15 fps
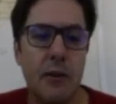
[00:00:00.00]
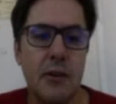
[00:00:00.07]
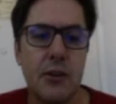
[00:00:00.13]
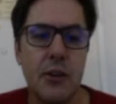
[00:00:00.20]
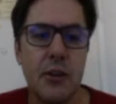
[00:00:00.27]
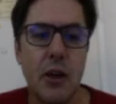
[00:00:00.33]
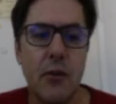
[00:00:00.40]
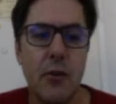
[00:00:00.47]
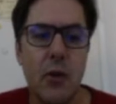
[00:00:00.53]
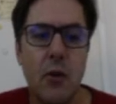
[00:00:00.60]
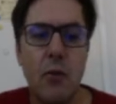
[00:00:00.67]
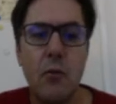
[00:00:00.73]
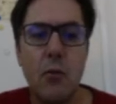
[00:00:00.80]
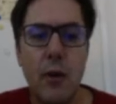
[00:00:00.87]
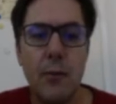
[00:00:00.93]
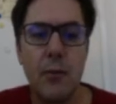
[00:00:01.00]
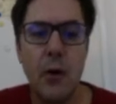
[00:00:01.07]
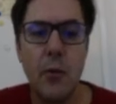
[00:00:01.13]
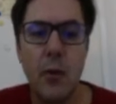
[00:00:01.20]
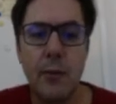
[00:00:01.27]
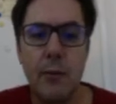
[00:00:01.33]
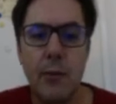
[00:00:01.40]
just over
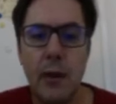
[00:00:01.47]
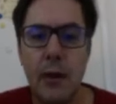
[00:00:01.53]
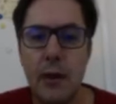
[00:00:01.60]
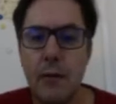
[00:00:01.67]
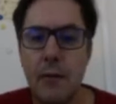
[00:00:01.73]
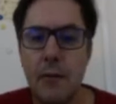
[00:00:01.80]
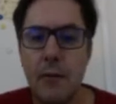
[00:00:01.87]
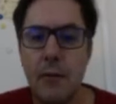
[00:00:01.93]
1.1 million